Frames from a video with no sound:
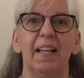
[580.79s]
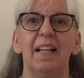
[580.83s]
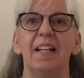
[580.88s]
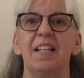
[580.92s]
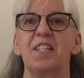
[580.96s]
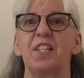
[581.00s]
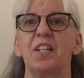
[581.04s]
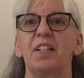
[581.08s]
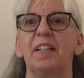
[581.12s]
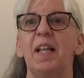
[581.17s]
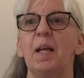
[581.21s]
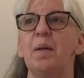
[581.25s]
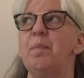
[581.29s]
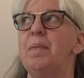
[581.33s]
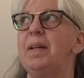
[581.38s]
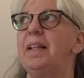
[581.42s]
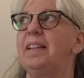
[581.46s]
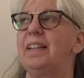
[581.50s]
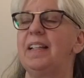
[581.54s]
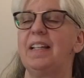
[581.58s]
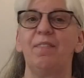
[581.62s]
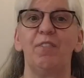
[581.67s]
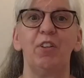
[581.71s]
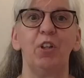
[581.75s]
So let me
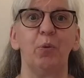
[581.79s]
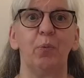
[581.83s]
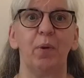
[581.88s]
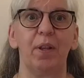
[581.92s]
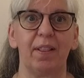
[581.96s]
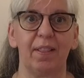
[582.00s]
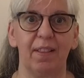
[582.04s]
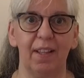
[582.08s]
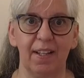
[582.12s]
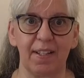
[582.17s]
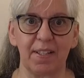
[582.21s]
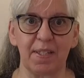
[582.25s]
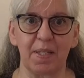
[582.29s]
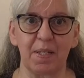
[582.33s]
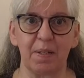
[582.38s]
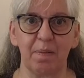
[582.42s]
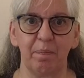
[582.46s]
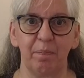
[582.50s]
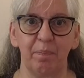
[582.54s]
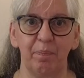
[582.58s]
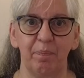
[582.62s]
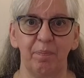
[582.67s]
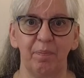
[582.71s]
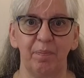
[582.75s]
leave you with this.
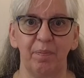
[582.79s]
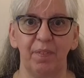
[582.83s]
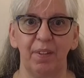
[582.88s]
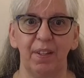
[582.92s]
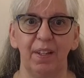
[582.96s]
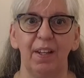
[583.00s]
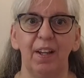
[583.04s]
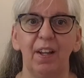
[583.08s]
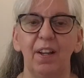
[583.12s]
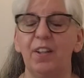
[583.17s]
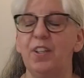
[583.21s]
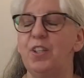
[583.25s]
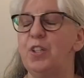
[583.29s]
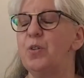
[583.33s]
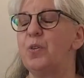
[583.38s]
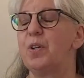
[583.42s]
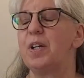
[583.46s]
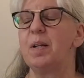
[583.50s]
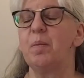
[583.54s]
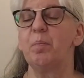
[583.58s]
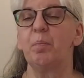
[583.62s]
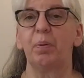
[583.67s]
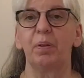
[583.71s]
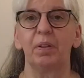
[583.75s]
You
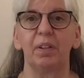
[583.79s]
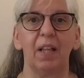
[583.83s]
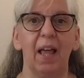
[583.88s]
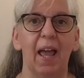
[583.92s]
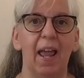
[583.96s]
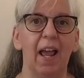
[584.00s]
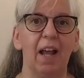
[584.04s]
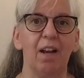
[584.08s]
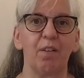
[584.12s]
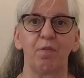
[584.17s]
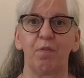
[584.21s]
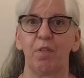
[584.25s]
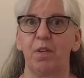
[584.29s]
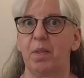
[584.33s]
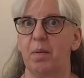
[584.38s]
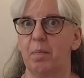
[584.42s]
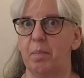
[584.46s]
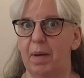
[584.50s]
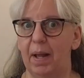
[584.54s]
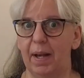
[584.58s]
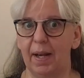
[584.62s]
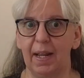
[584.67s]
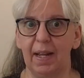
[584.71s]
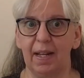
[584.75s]
can plan for the
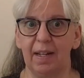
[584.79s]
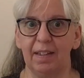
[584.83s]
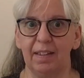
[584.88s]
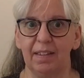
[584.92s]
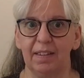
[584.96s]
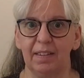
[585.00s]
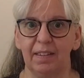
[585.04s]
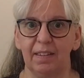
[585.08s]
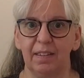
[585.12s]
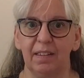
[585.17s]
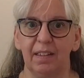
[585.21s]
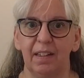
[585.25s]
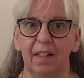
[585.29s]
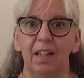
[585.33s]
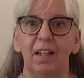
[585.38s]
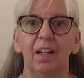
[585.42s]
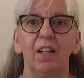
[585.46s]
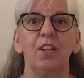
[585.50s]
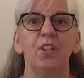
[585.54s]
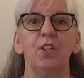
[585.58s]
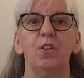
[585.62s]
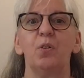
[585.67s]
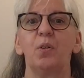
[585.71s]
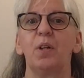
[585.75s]
money.
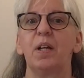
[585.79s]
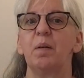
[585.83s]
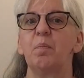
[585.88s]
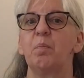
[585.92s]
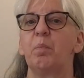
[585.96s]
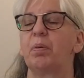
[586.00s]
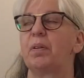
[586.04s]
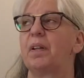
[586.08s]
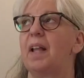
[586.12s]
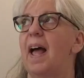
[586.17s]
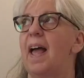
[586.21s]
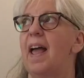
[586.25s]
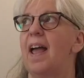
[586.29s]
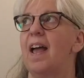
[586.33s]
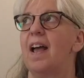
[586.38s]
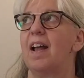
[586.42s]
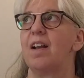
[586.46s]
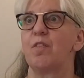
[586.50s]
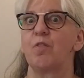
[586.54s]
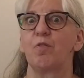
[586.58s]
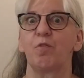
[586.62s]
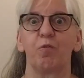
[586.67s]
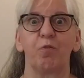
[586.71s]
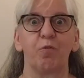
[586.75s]
You can
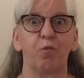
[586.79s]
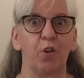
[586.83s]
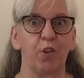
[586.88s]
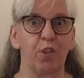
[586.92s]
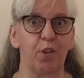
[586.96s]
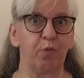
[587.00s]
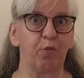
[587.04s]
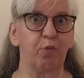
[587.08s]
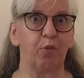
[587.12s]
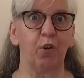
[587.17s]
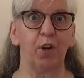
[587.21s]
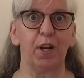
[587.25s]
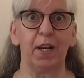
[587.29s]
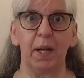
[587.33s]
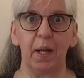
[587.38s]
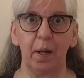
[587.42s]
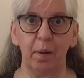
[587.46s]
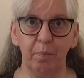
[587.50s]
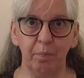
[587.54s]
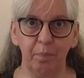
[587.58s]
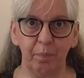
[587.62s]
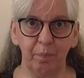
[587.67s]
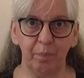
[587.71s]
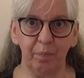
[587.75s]
plan for the
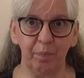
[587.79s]
freedom.